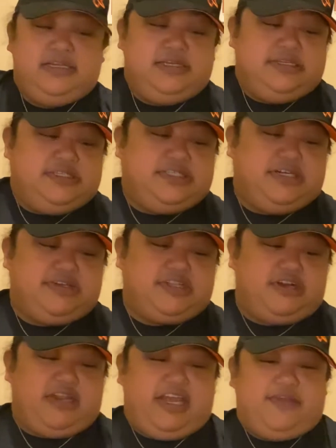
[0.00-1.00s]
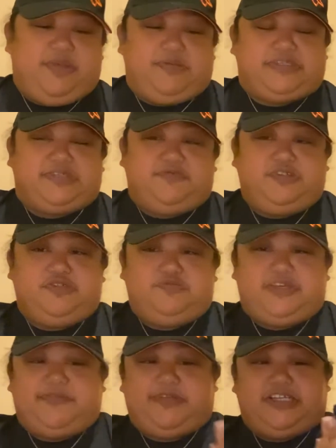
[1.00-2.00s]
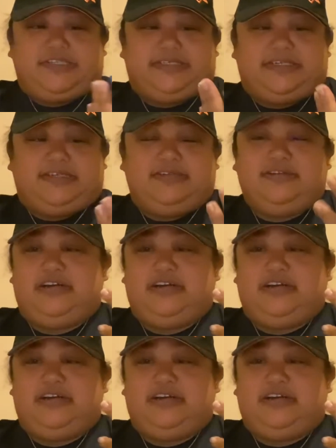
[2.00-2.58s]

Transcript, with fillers: so I thought, hey, maybe it's a flute, maybe it's the